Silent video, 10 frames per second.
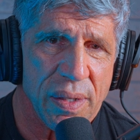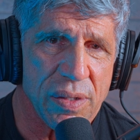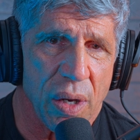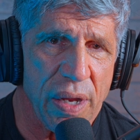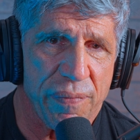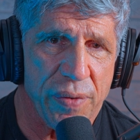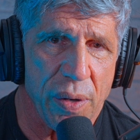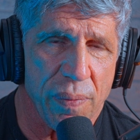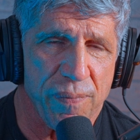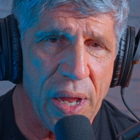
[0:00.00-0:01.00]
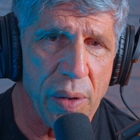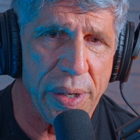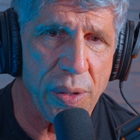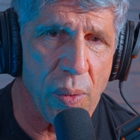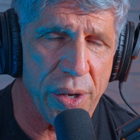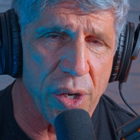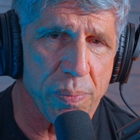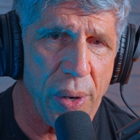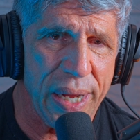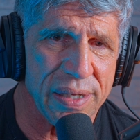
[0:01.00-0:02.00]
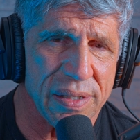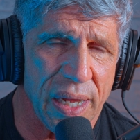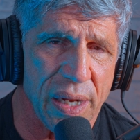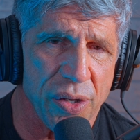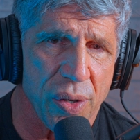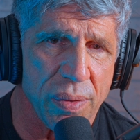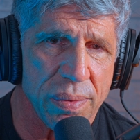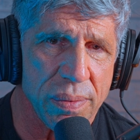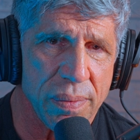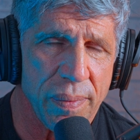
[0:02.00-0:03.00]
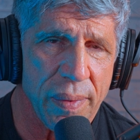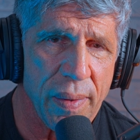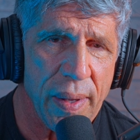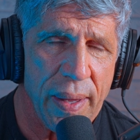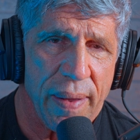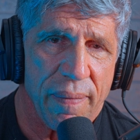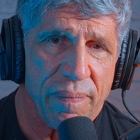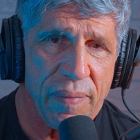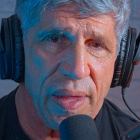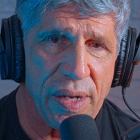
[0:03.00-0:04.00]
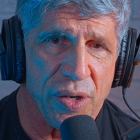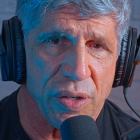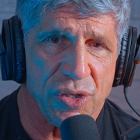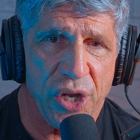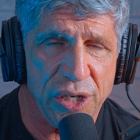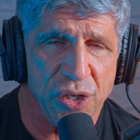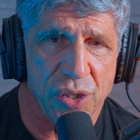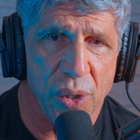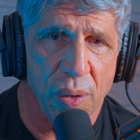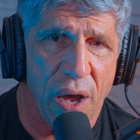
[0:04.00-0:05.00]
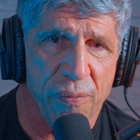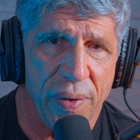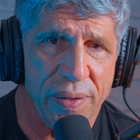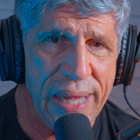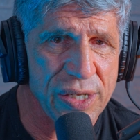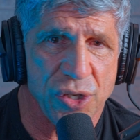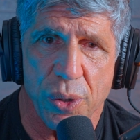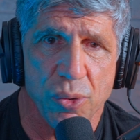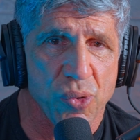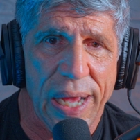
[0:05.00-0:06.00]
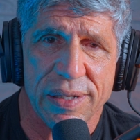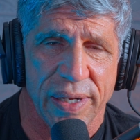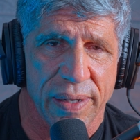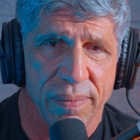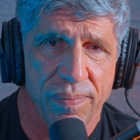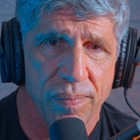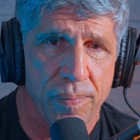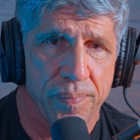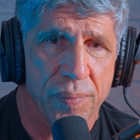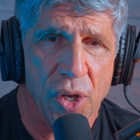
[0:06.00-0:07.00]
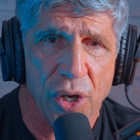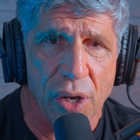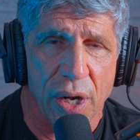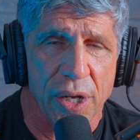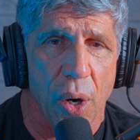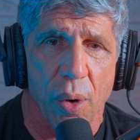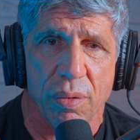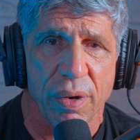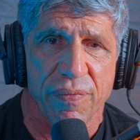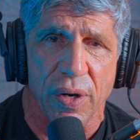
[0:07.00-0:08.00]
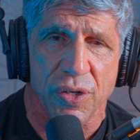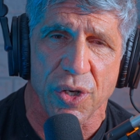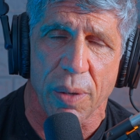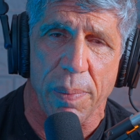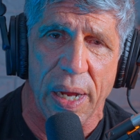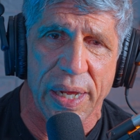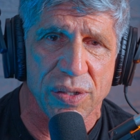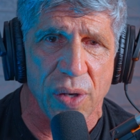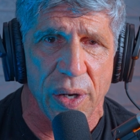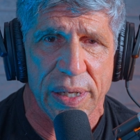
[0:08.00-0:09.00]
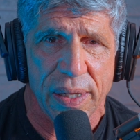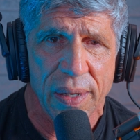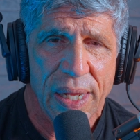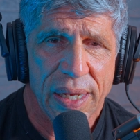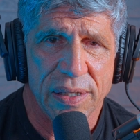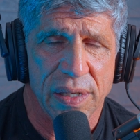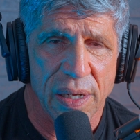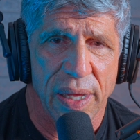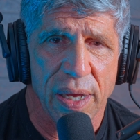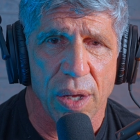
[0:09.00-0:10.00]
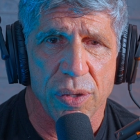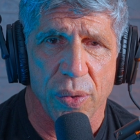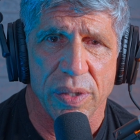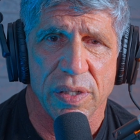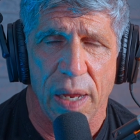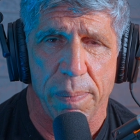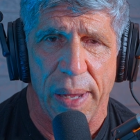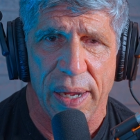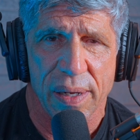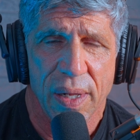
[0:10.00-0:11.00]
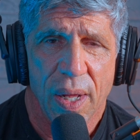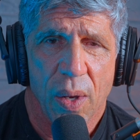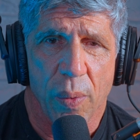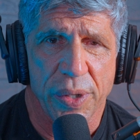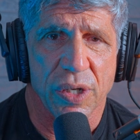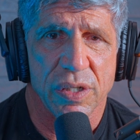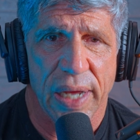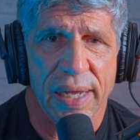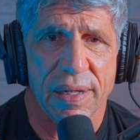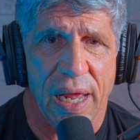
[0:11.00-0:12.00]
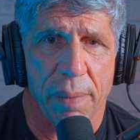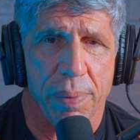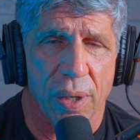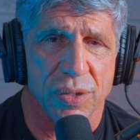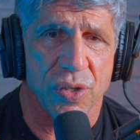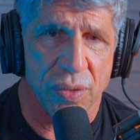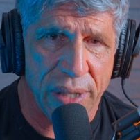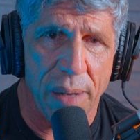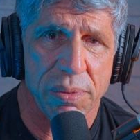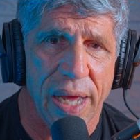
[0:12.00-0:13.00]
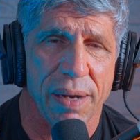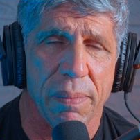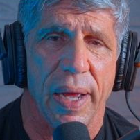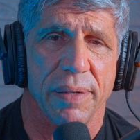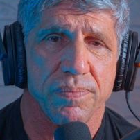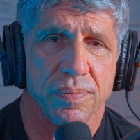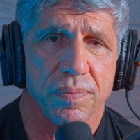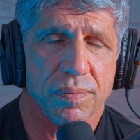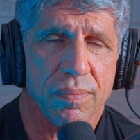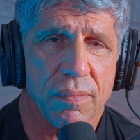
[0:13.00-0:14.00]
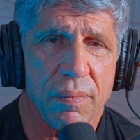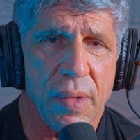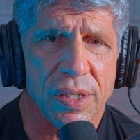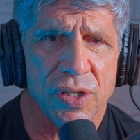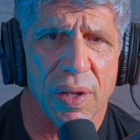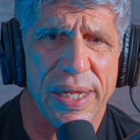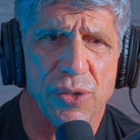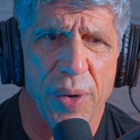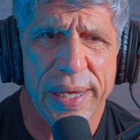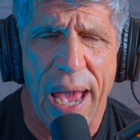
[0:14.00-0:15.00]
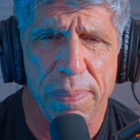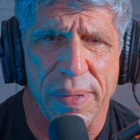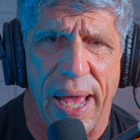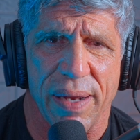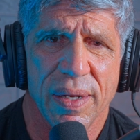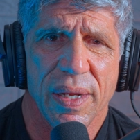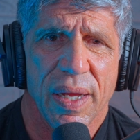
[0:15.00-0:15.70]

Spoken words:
So if you're following what your brain is telling you and you're changing too often, that's too drastic. You're going to go in reverse. Your body is going to continually go through a setback when you're taking that approach. So keep that in mind. So let's recap that.